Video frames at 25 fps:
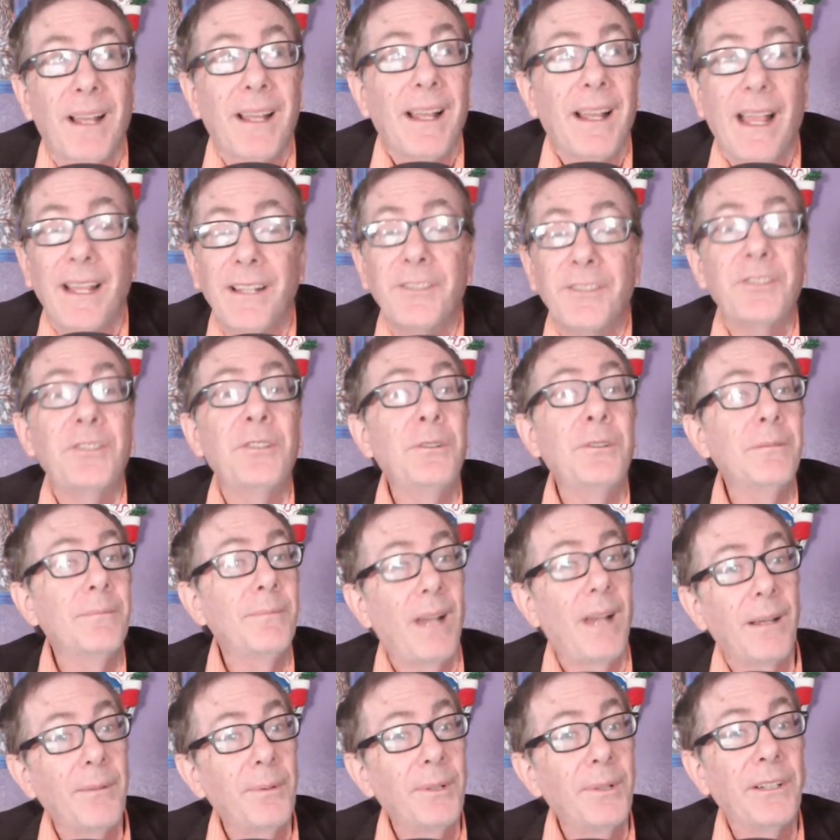
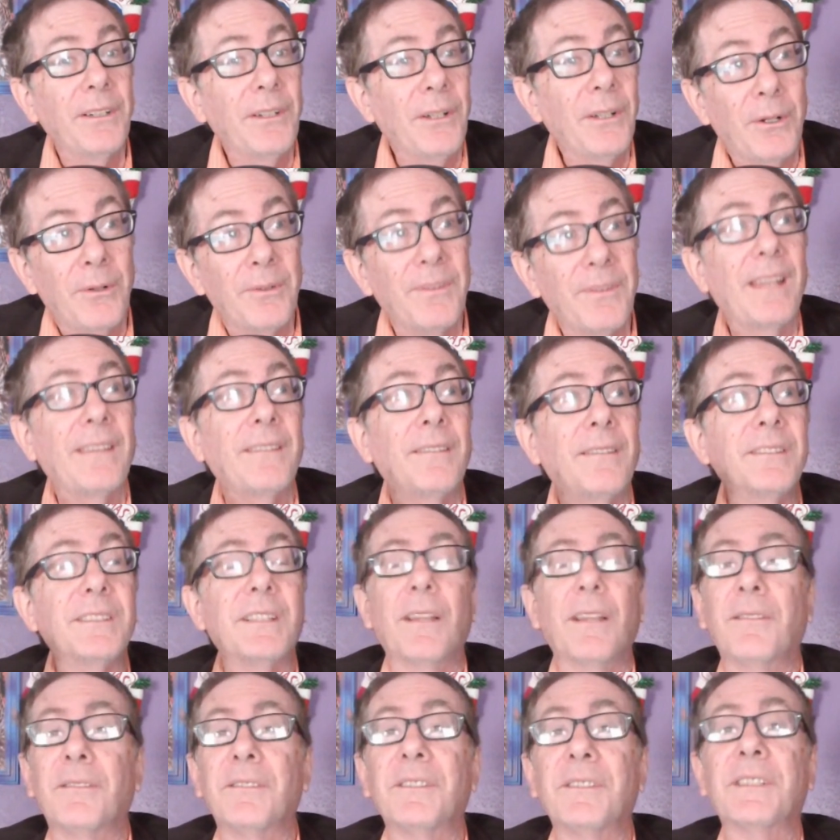I wouldn't know that there's
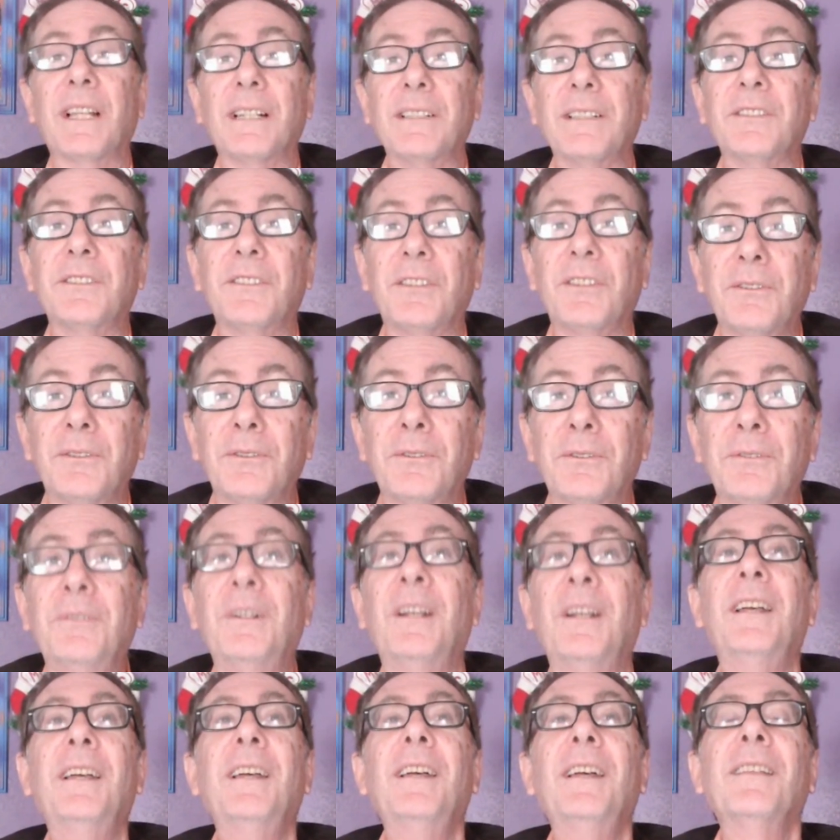other sites too,
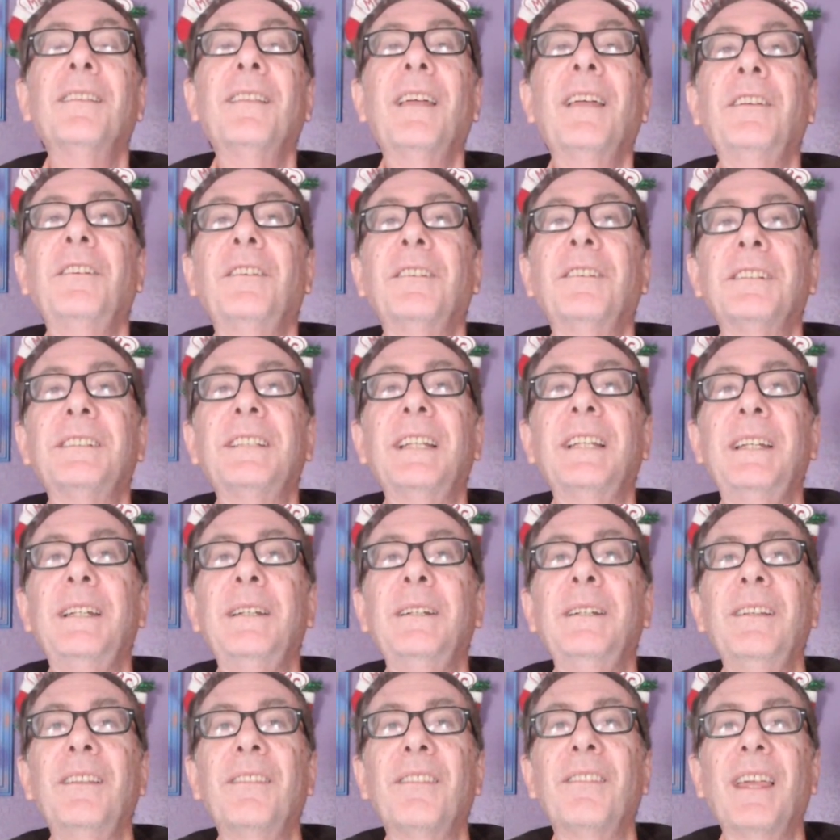that you can
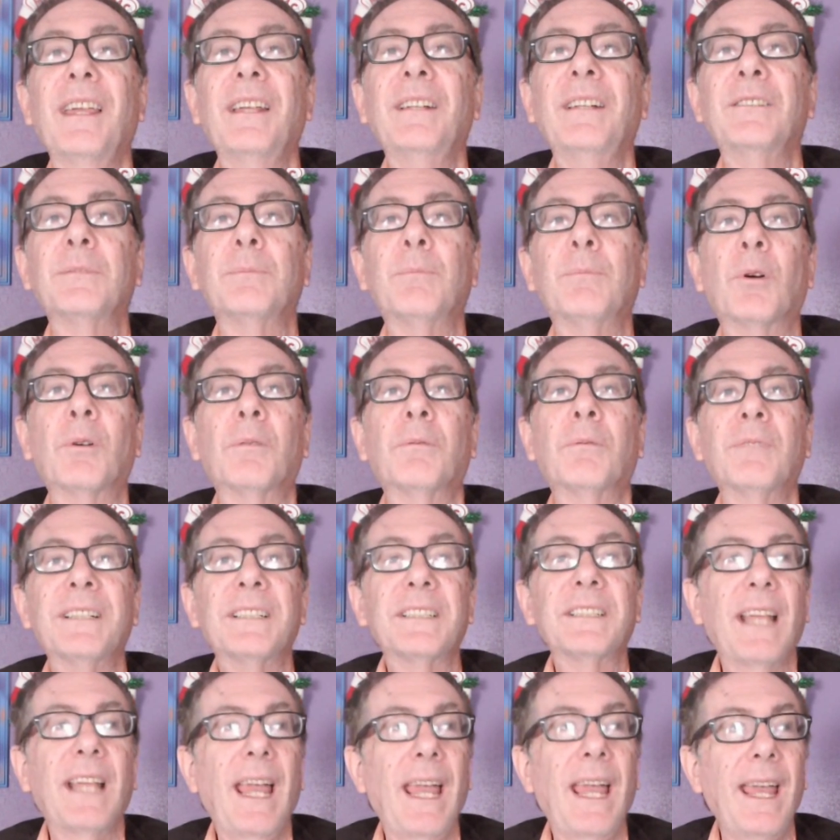see things more
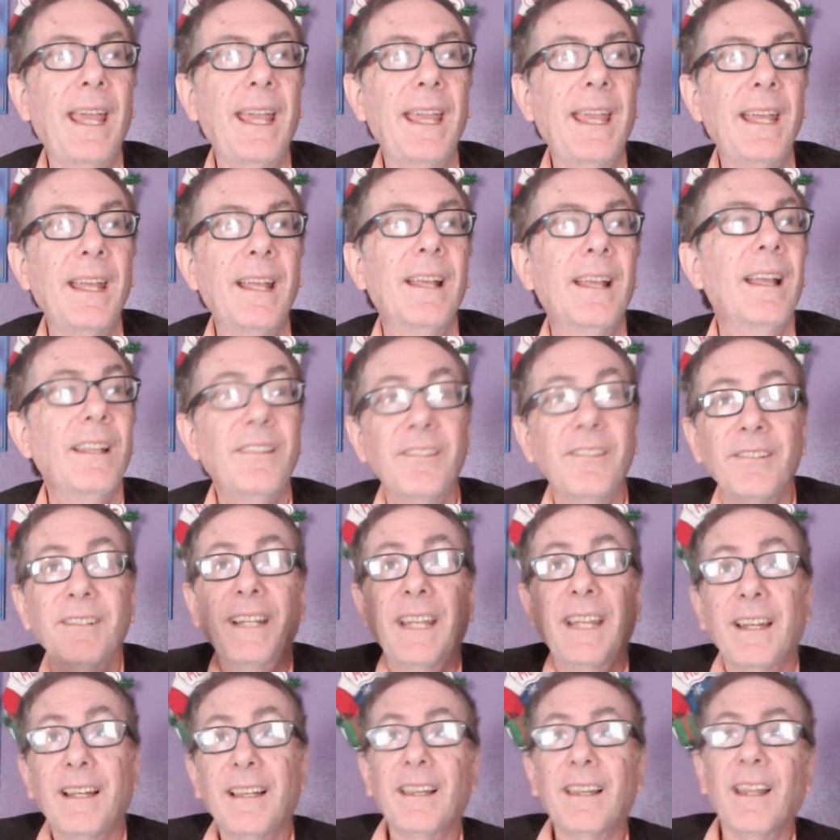risque, and you
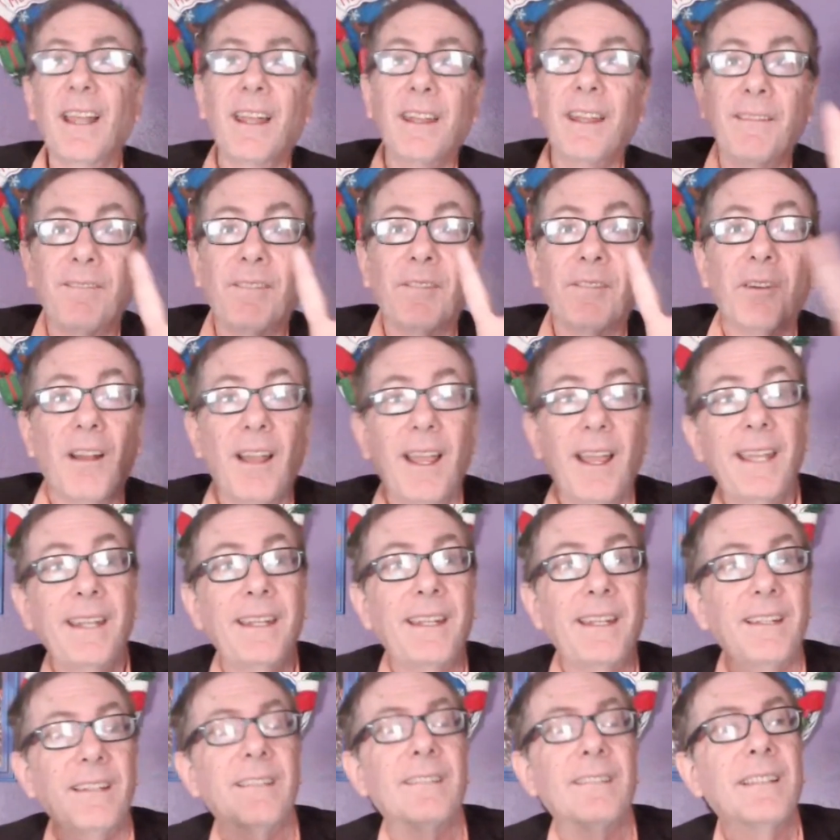get a lot of
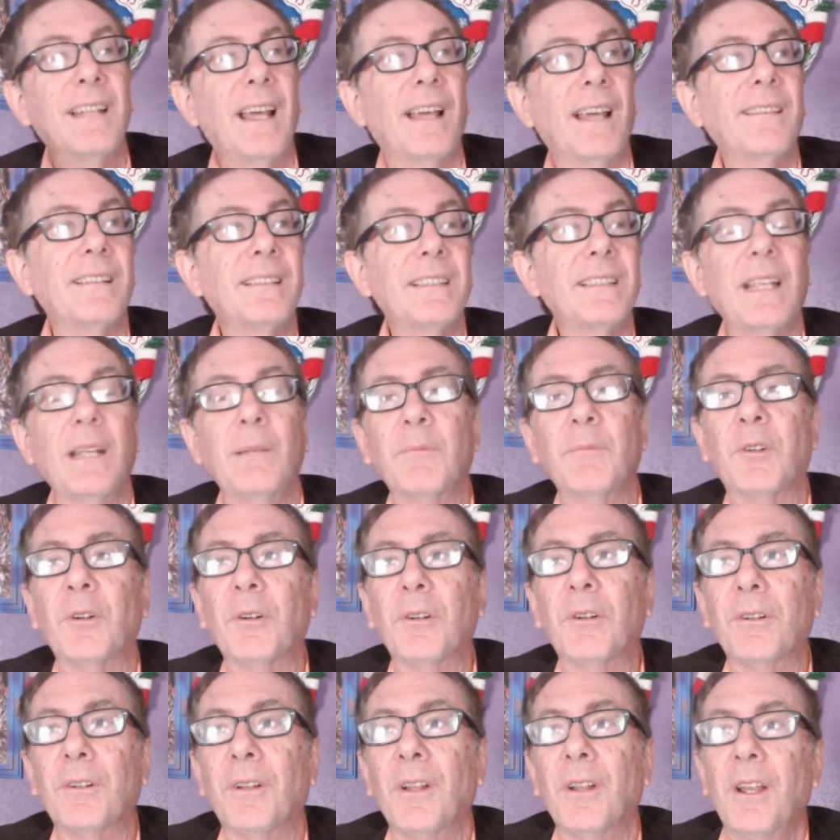variety, just not the same
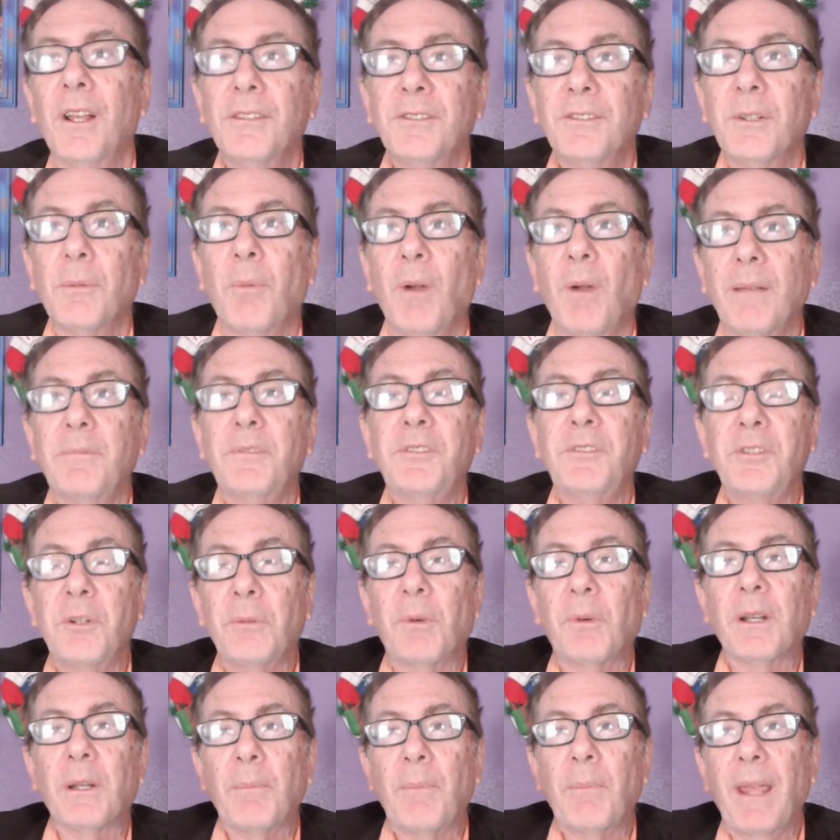girl. So why would you
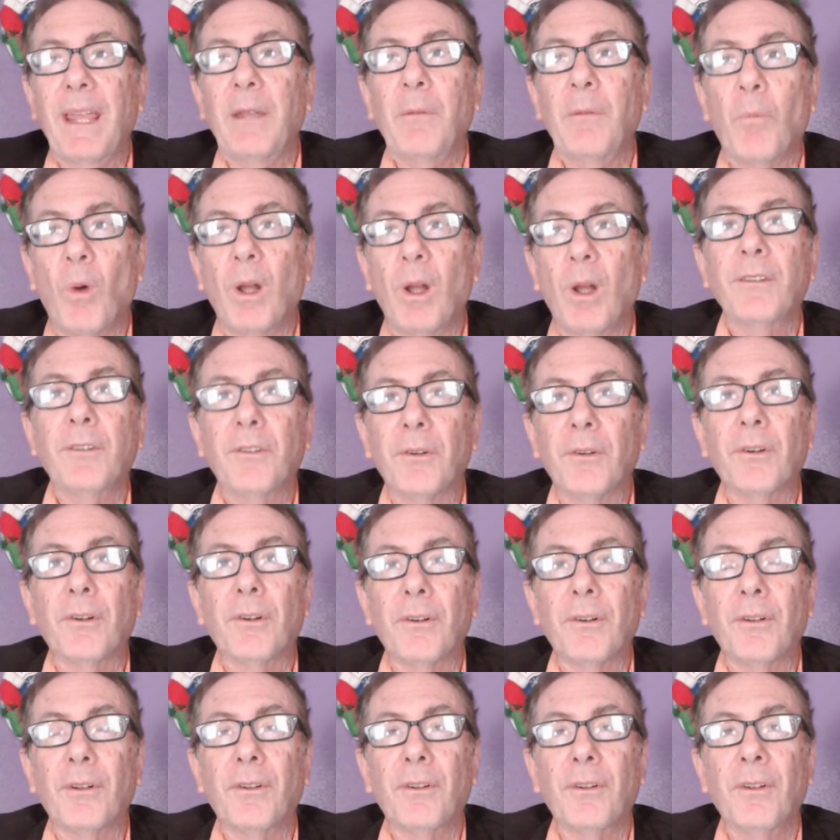want to pay one
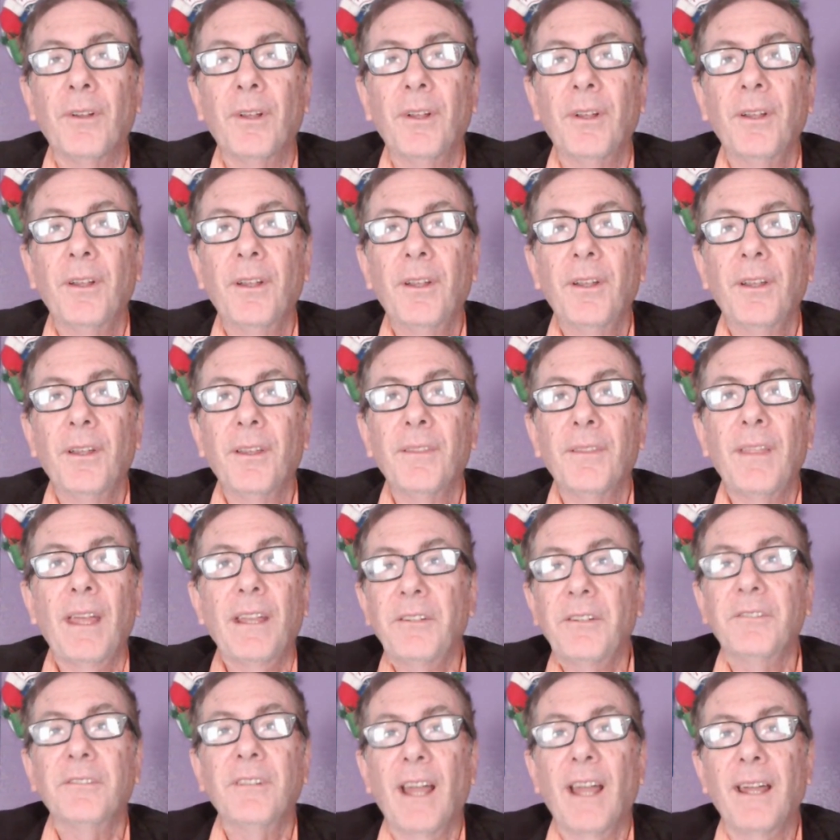girl
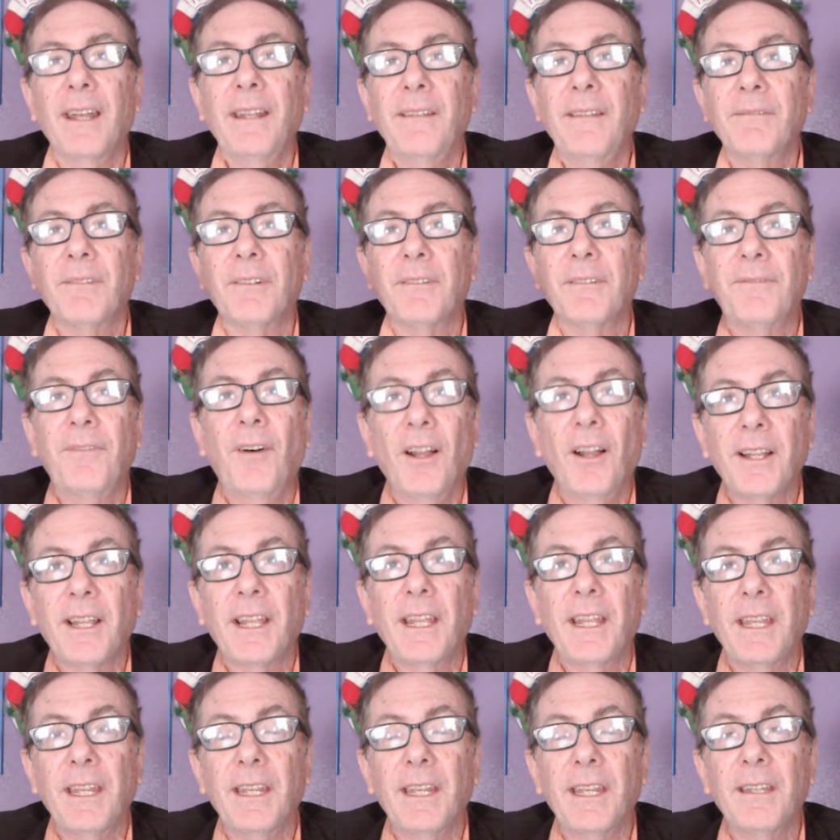that you're not even
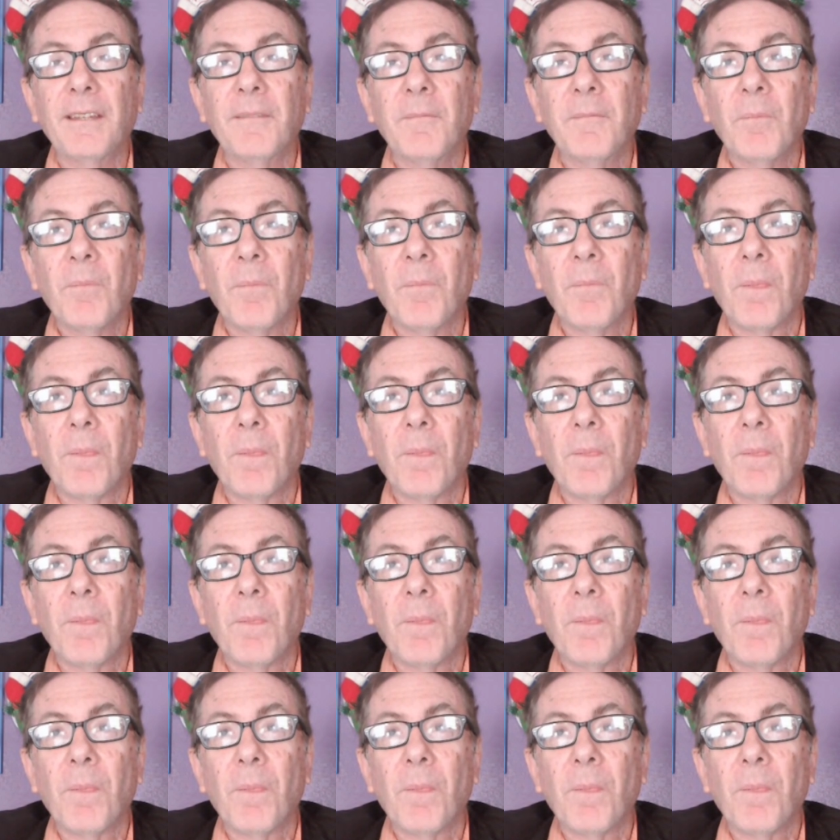fucking